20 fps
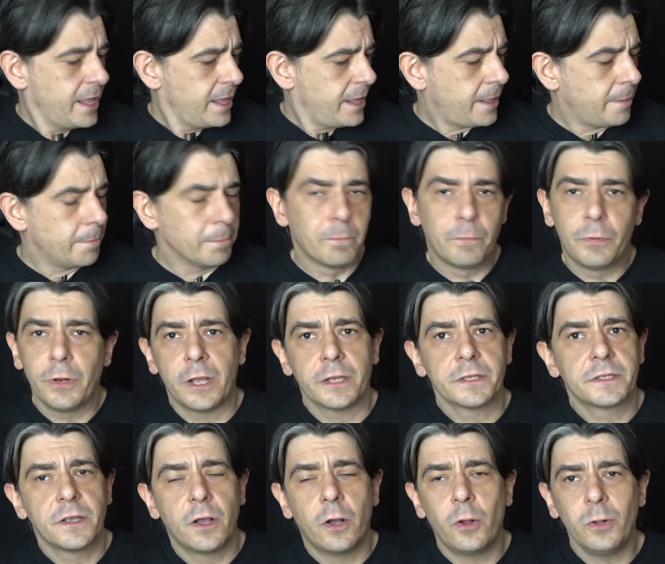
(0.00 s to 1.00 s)
And
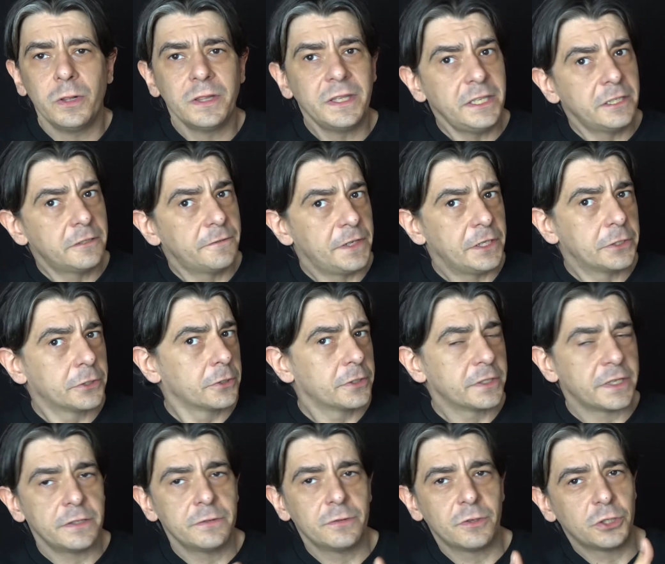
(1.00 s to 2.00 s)
plus, all these features
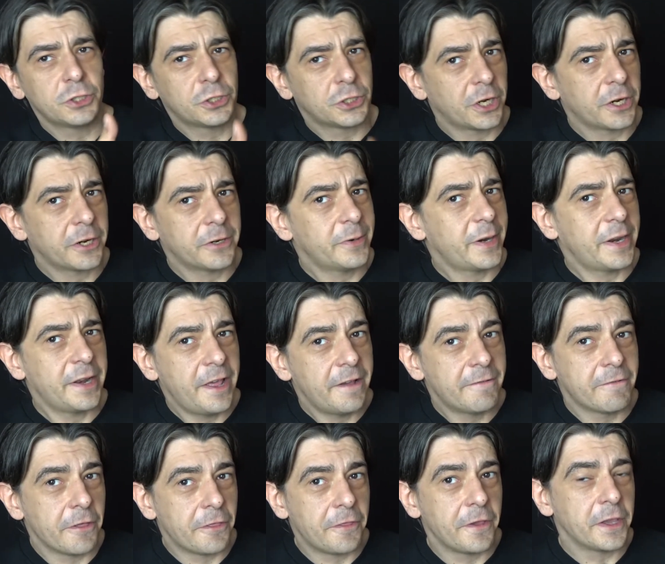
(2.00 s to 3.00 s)
and the shutter and
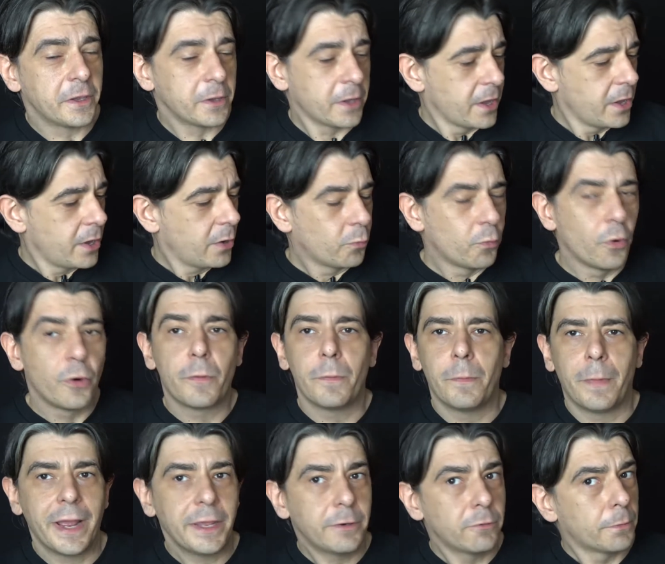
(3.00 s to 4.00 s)
everything were
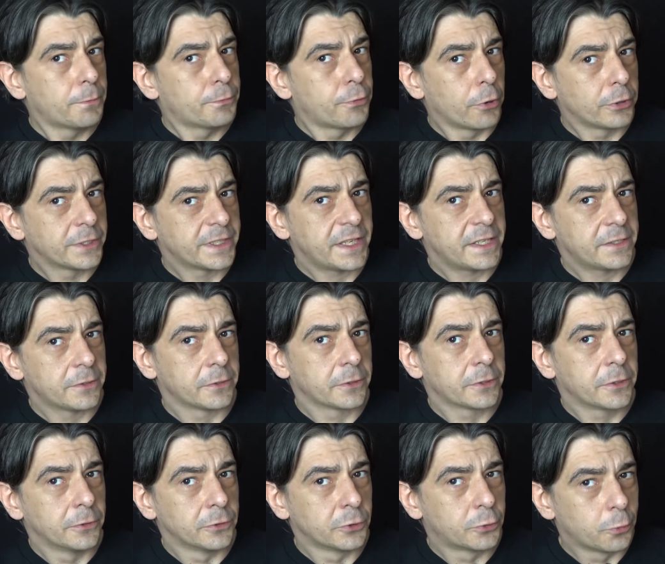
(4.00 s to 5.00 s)
microprocessor
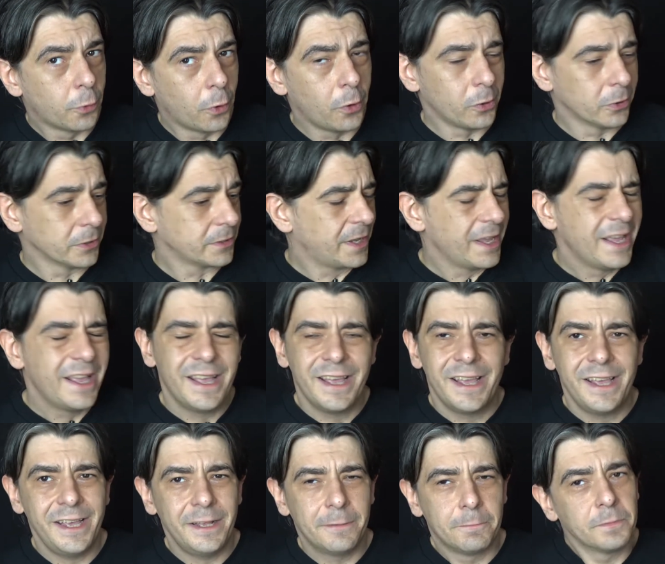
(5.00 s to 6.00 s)
controlled.
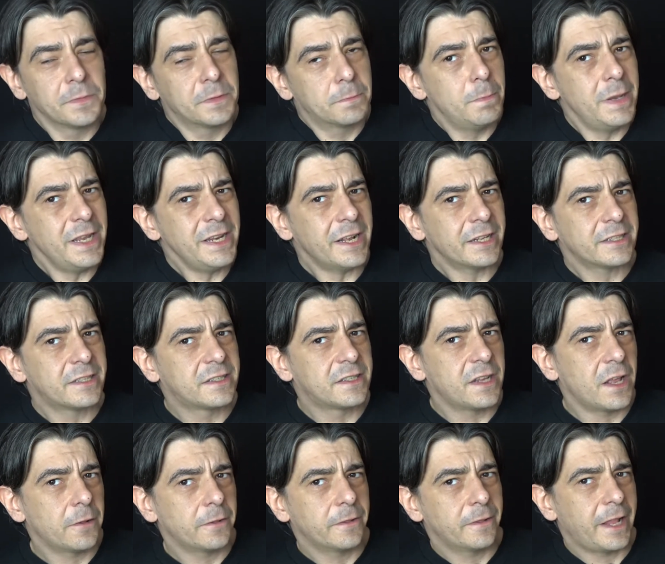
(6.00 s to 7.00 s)
It may not
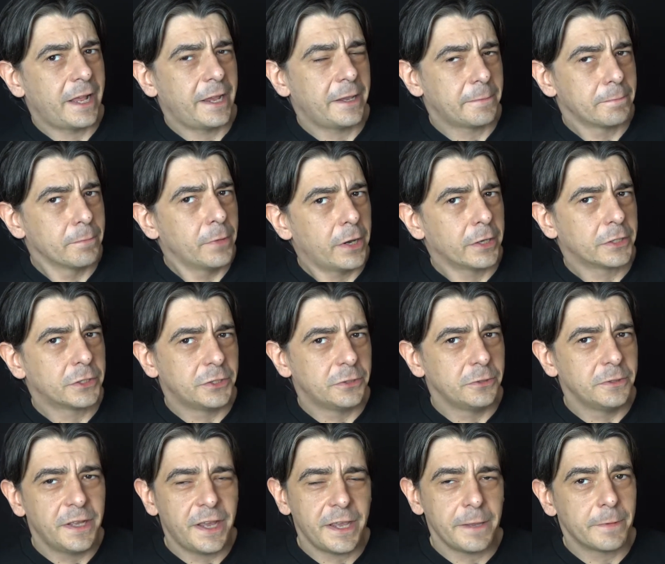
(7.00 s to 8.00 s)
sound like much
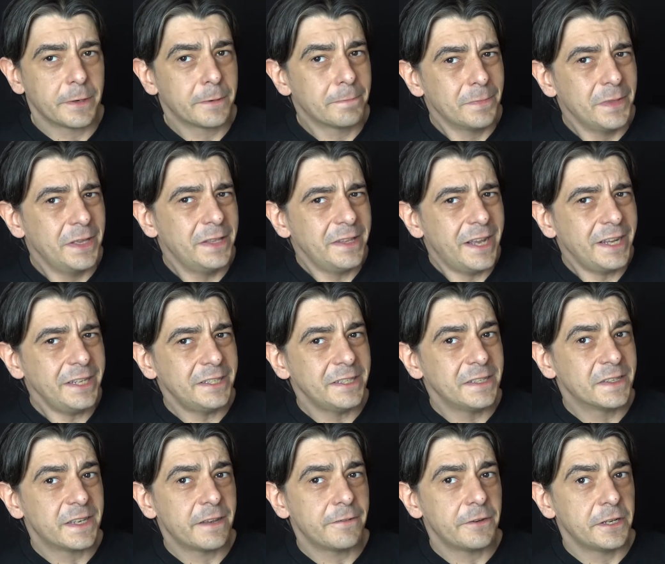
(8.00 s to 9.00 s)
today, but in
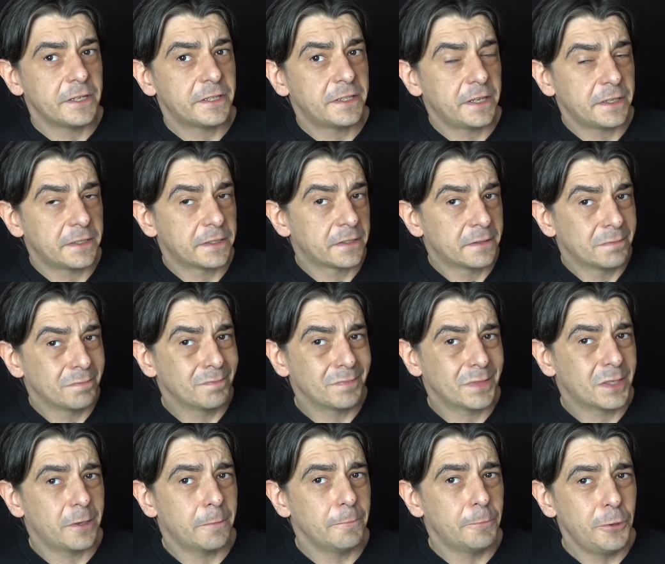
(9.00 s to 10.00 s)
1976,
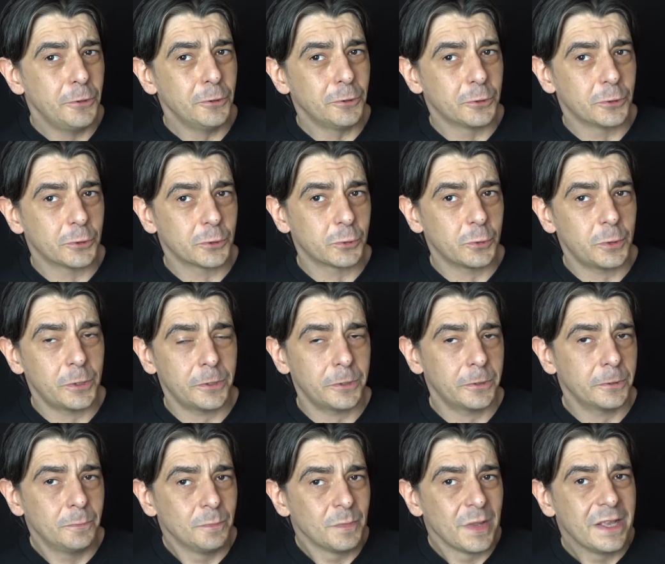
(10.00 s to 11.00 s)
computers
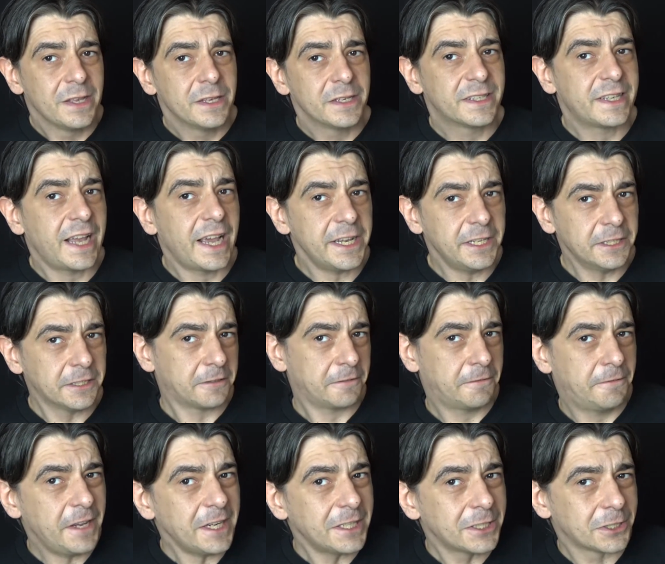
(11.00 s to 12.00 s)
were science
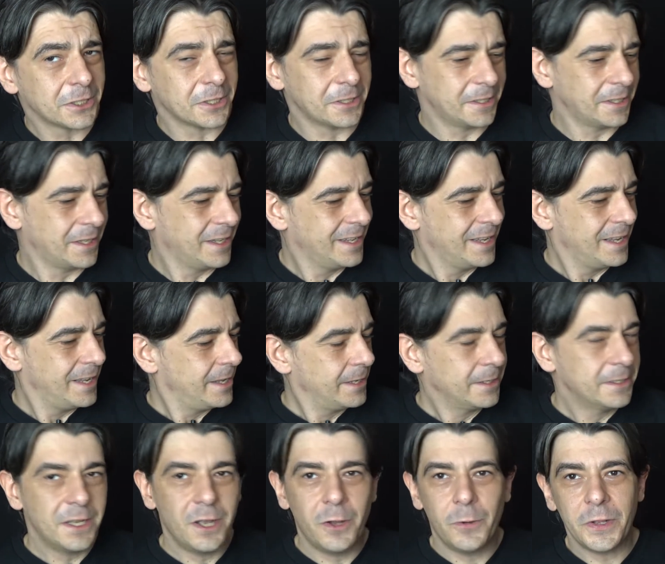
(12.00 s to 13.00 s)
fiction,
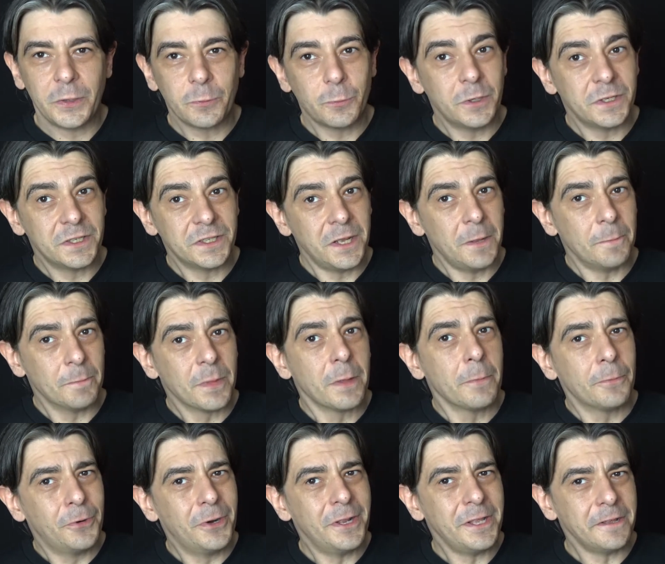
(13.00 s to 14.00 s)
so it was
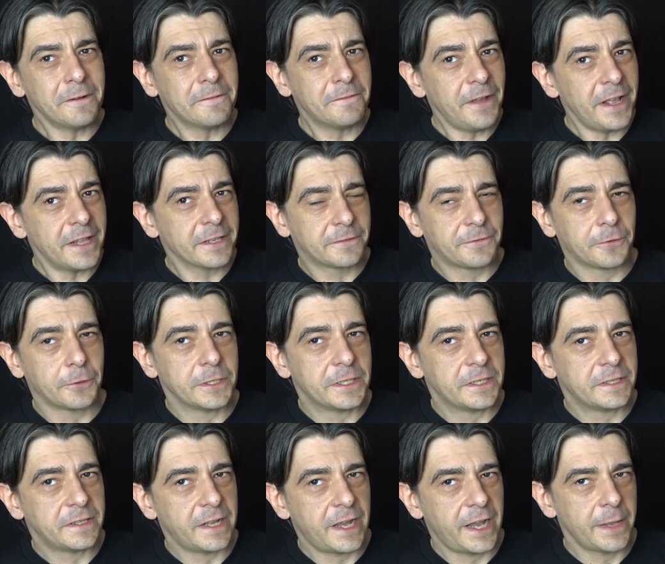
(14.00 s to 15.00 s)
pretty advanced for
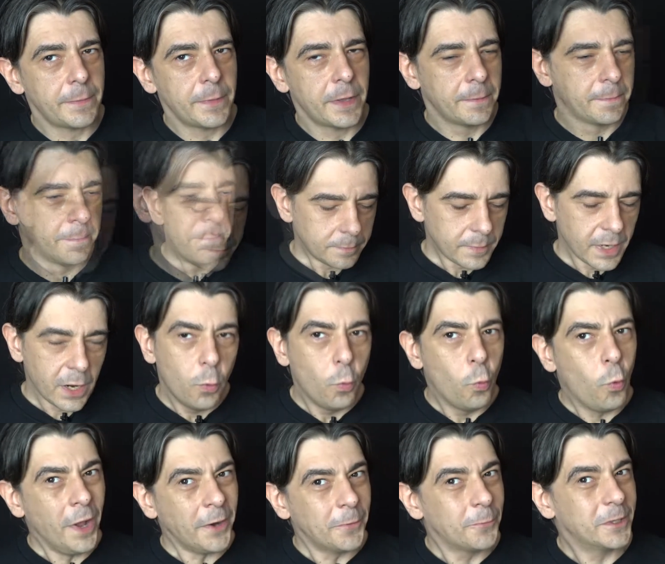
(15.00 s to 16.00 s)
its time.
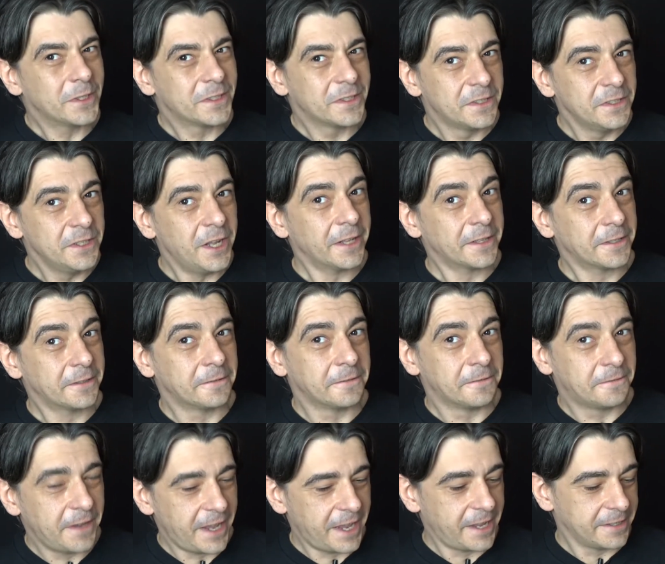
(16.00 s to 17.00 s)
What was not
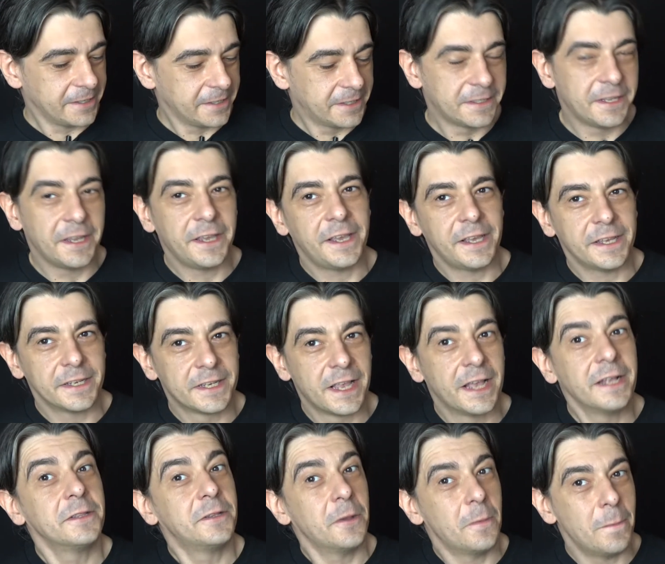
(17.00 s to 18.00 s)
advanced is
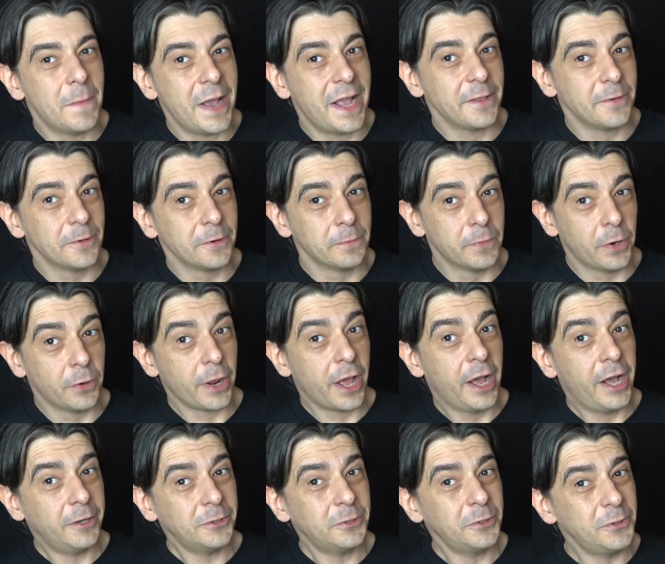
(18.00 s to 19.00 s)
the manual mode.
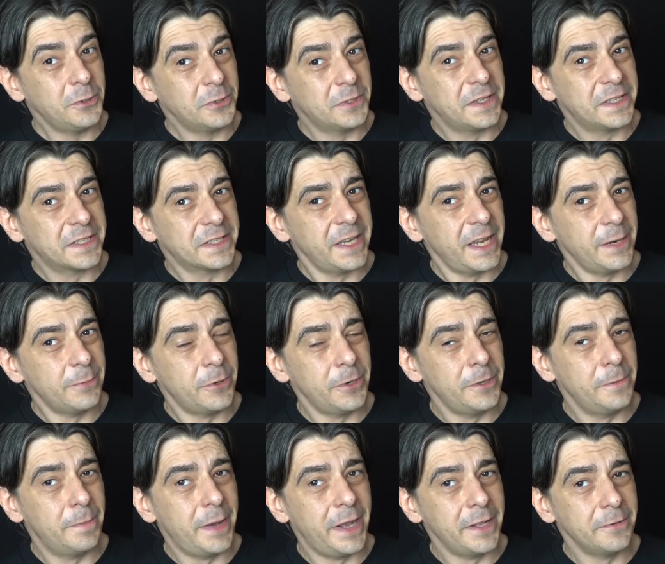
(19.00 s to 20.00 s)
How to use this camera
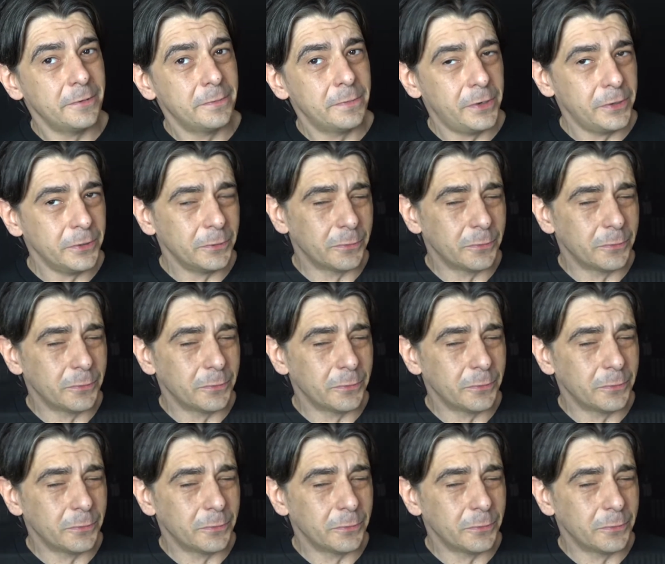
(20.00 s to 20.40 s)
in manual mode?